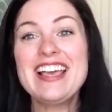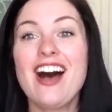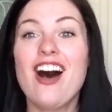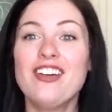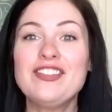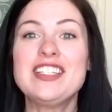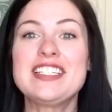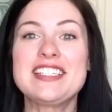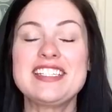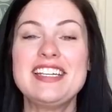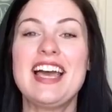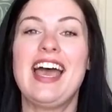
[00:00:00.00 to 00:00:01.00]

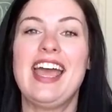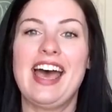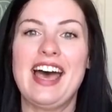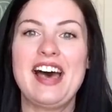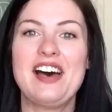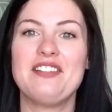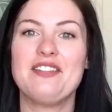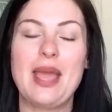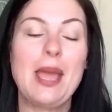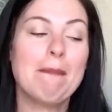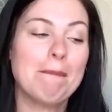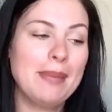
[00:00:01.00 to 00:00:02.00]
Obviously I have
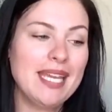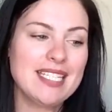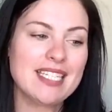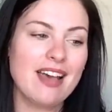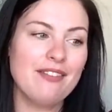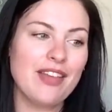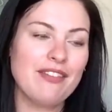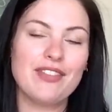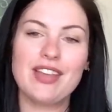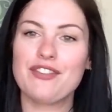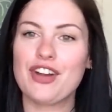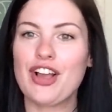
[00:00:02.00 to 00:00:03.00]
a bit of a
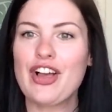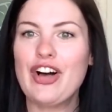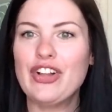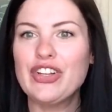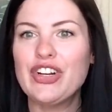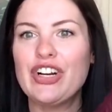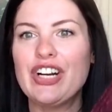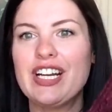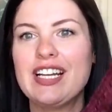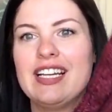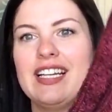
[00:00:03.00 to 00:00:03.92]
favorite color